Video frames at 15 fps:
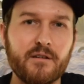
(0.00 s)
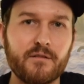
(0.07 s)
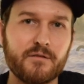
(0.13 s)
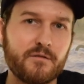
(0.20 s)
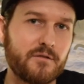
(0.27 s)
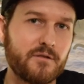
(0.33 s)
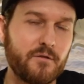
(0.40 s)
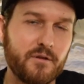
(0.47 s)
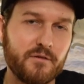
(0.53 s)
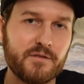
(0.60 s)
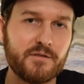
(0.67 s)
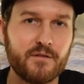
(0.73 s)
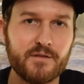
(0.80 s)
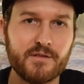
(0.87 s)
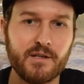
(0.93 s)
years or so, you'll
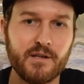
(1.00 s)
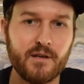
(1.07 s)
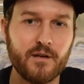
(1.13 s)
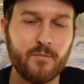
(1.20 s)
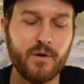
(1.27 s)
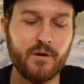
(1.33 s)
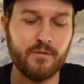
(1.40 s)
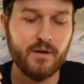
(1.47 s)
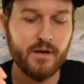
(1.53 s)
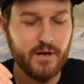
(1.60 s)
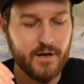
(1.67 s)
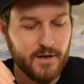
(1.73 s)
start seeing it come out.